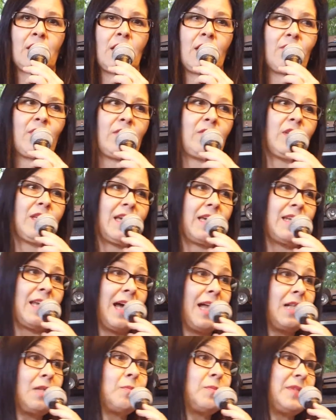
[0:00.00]
And we can
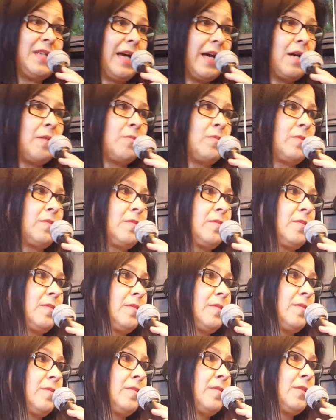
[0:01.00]
help them
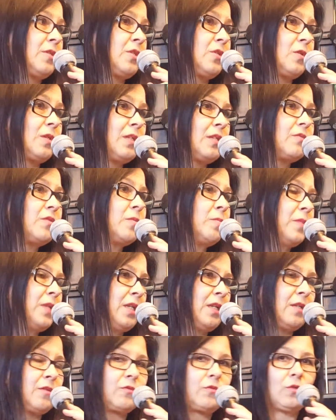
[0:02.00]
to live a
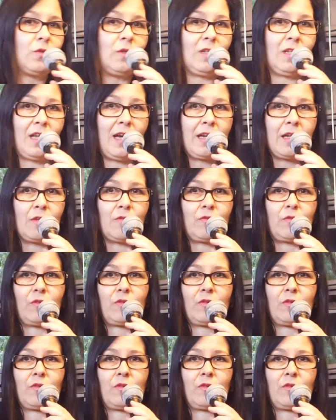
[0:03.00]
meaningful life,